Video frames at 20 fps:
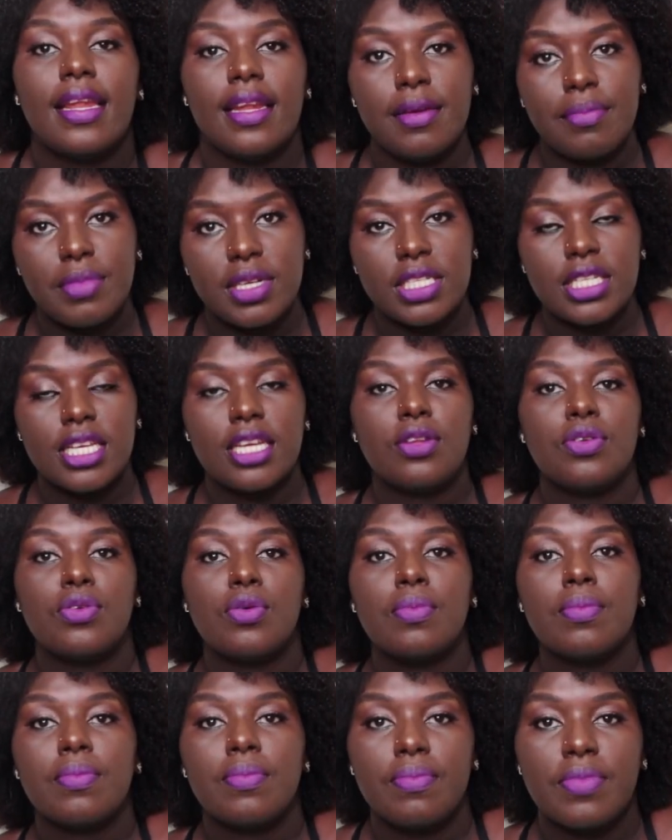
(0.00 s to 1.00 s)
let me tell
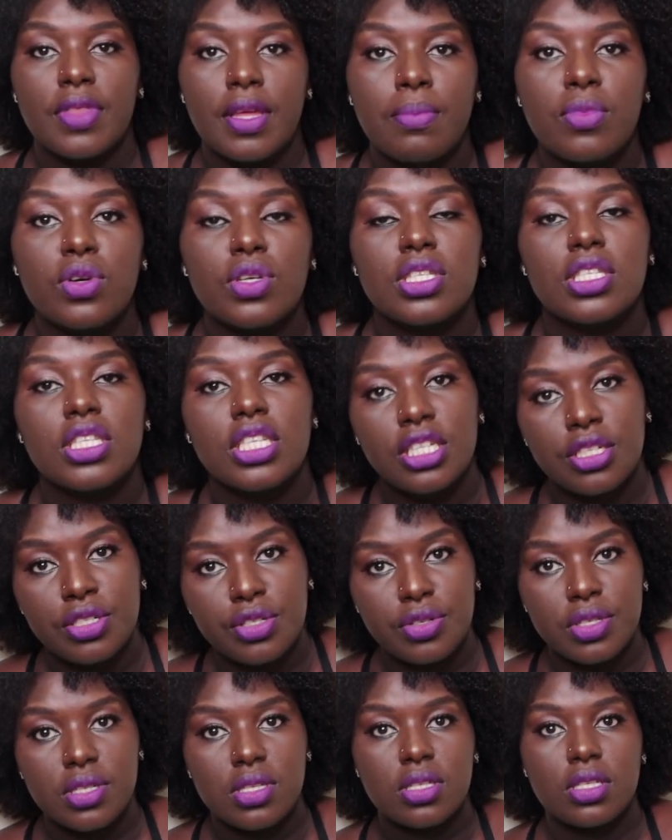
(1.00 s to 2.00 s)
you the most
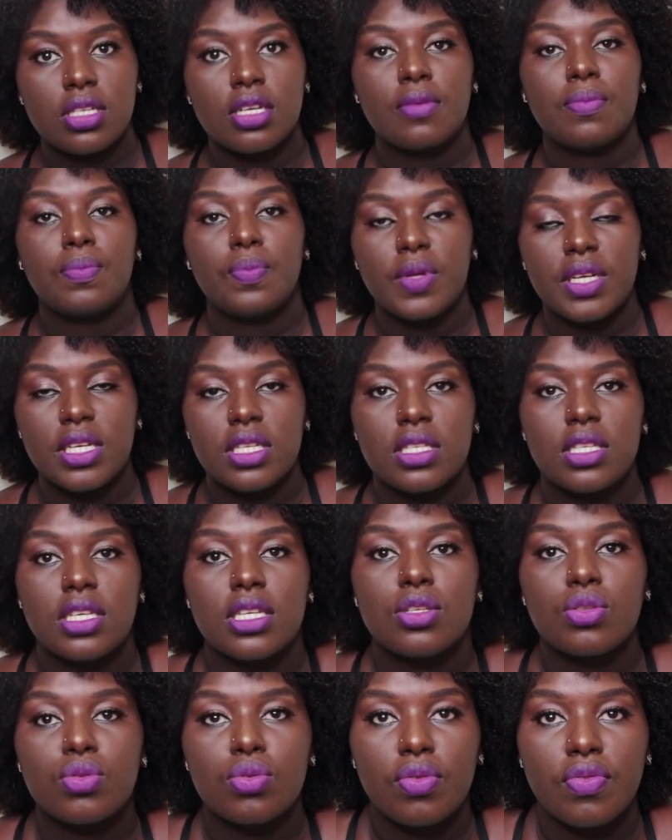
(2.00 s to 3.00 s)
interesting
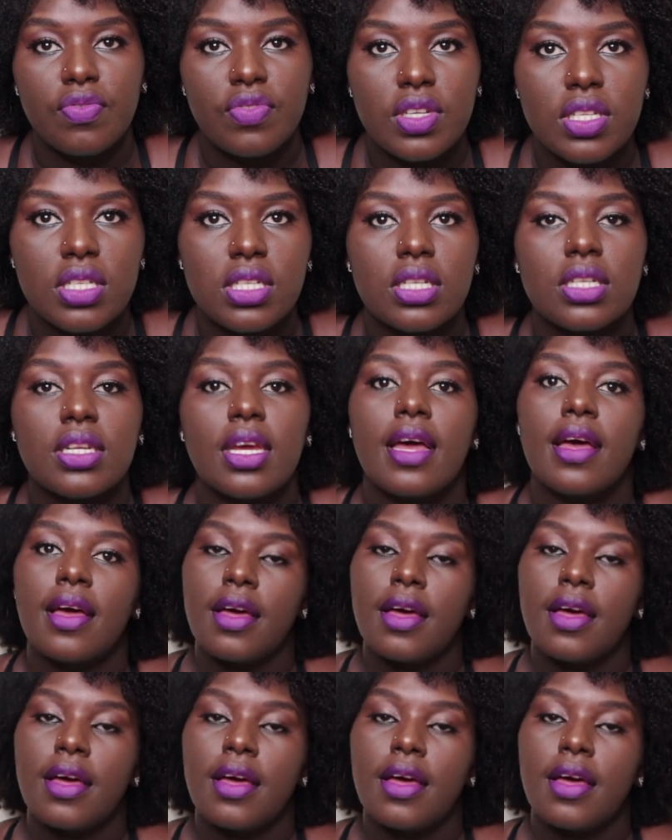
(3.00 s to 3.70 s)
places to visit.